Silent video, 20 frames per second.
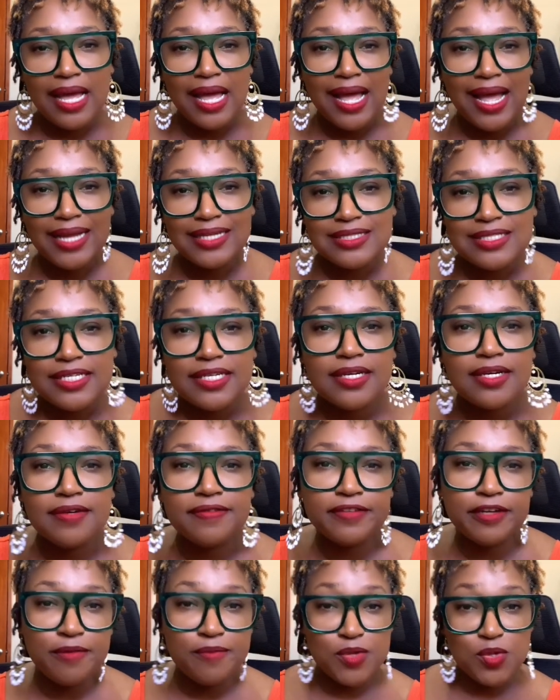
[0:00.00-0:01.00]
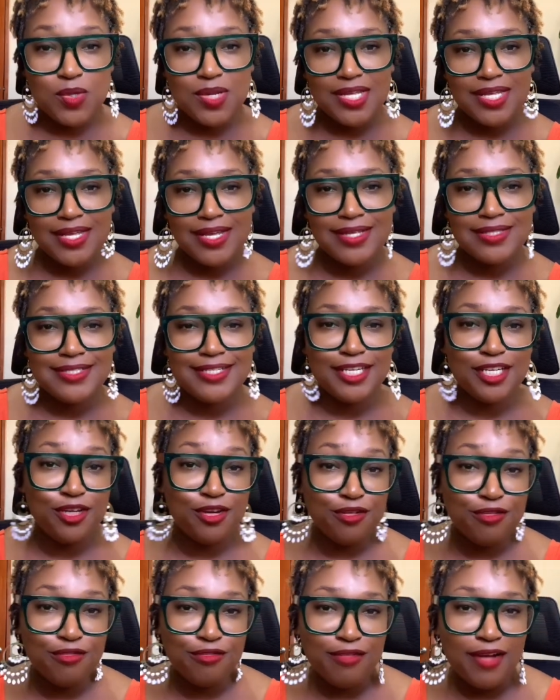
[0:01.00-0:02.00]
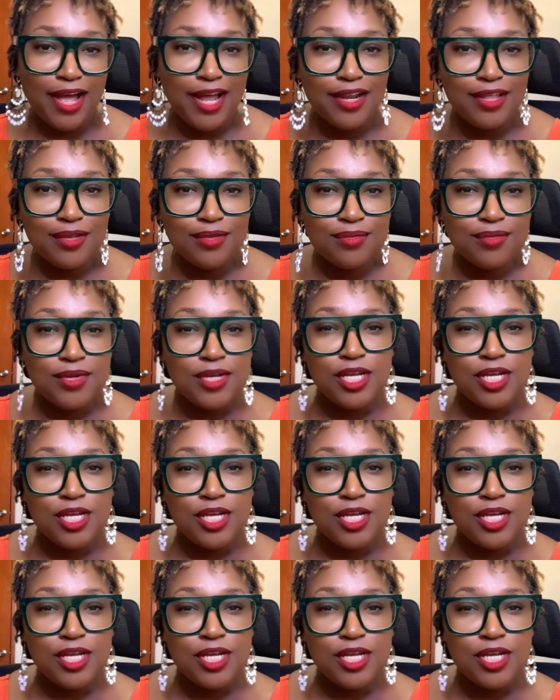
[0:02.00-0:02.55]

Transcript: idea of communicating your value,